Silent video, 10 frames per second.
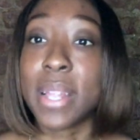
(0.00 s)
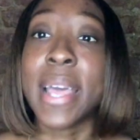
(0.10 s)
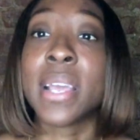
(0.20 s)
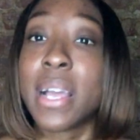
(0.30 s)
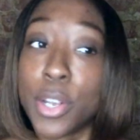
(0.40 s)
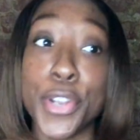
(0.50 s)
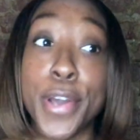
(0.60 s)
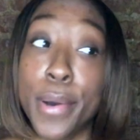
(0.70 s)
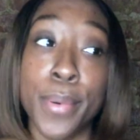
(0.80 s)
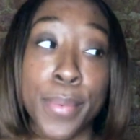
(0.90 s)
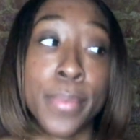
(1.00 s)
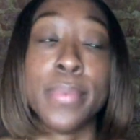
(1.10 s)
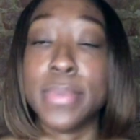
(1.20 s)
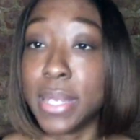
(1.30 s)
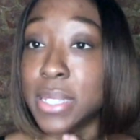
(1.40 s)
Like, no,
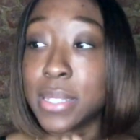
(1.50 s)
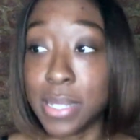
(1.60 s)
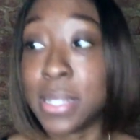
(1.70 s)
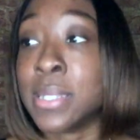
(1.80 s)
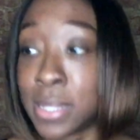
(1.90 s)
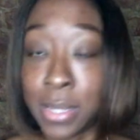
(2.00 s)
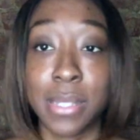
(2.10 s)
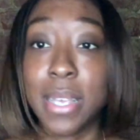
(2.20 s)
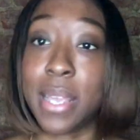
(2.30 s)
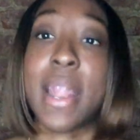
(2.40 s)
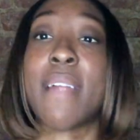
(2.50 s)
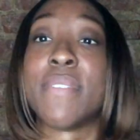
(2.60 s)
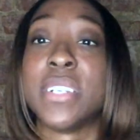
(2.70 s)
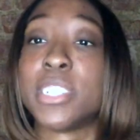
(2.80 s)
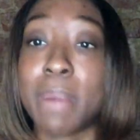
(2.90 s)
this is it. I
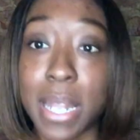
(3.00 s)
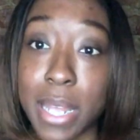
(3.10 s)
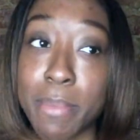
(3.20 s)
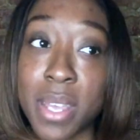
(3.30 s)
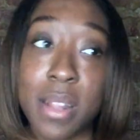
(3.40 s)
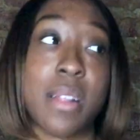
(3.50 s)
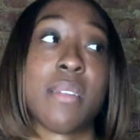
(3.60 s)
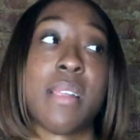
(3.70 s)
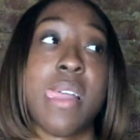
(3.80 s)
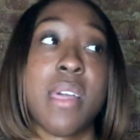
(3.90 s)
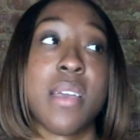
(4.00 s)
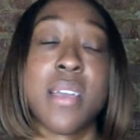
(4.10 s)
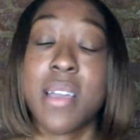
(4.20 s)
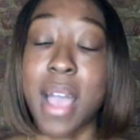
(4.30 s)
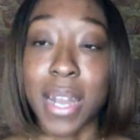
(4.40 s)
reached my limit.
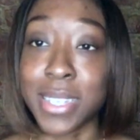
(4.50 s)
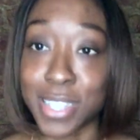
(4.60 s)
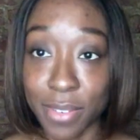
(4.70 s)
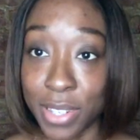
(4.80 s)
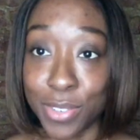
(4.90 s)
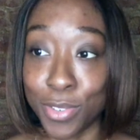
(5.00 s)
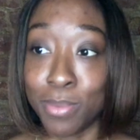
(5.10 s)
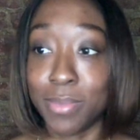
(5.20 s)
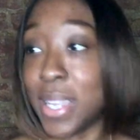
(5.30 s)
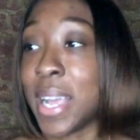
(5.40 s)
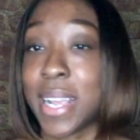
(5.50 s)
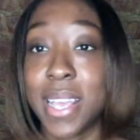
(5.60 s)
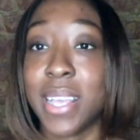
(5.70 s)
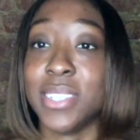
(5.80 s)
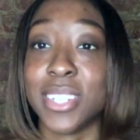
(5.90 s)
I need to recruit. Like, I
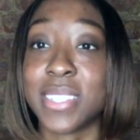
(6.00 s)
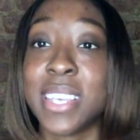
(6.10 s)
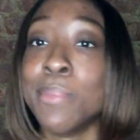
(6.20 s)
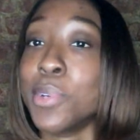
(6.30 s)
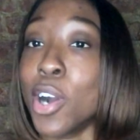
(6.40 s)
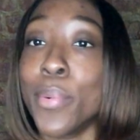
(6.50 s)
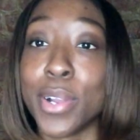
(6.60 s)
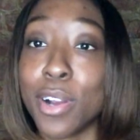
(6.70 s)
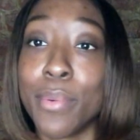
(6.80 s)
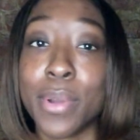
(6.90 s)
can't just keep going.